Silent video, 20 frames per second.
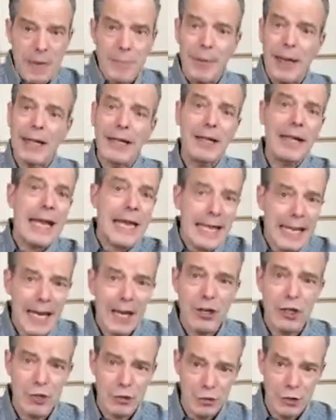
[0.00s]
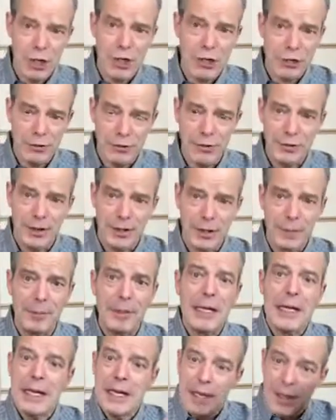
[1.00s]
by laying out a structure for them
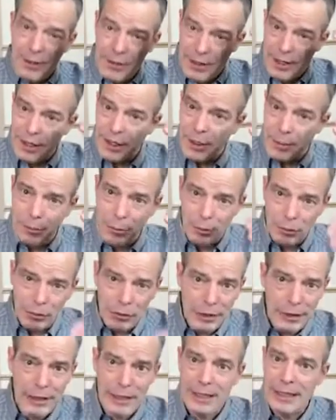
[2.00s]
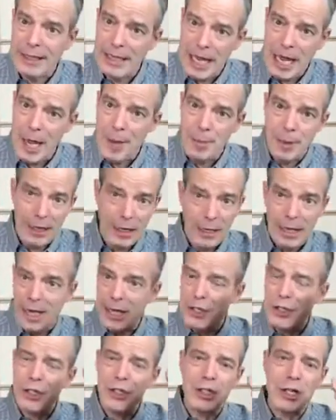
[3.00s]
that completely
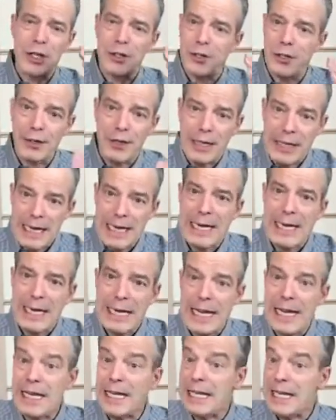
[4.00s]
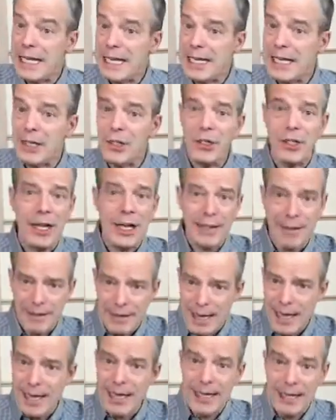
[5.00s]
capitalizes on their innate needs, and
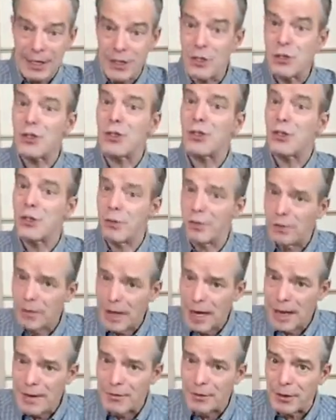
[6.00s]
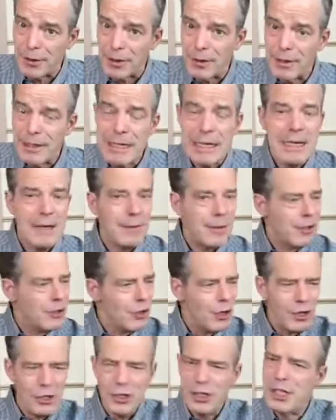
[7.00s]
that is survival.
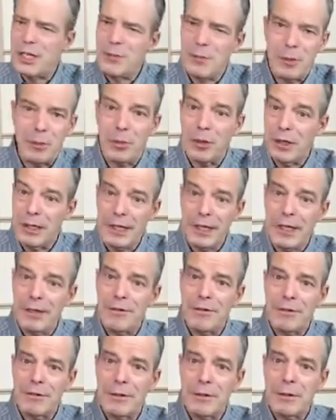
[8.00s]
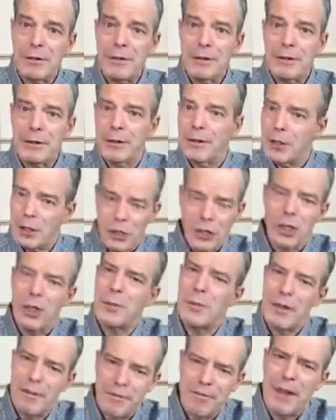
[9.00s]
Dogs seem to believe that there's going to
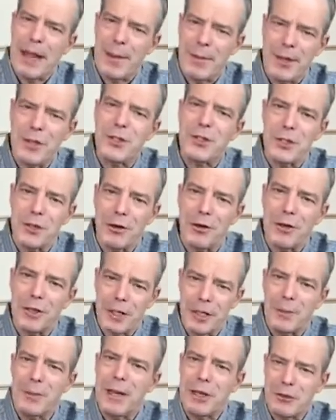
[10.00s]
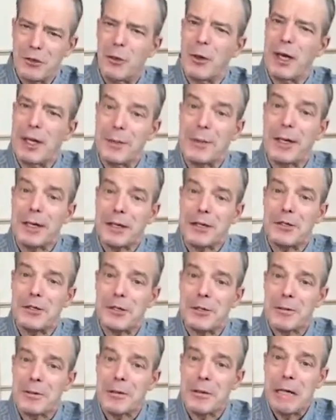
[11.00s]
be a famine starting in about 20
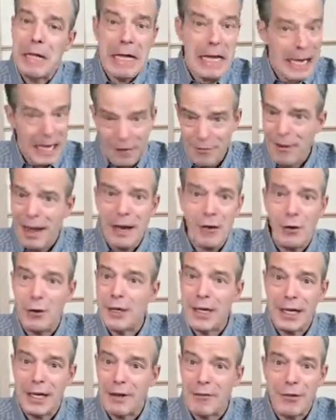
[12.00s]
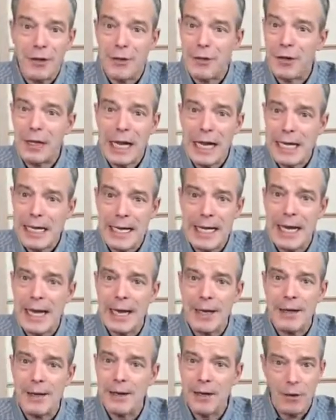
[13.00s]
minutes. And if I don't get everything I
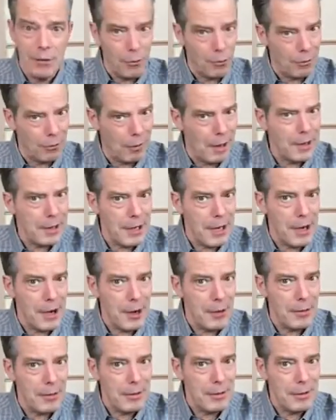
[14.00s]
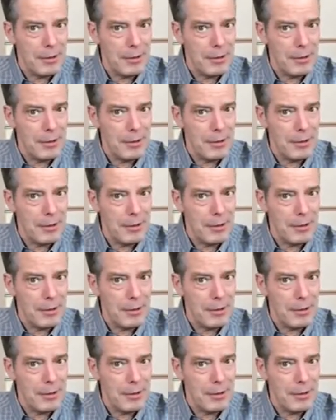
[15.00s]
can right now,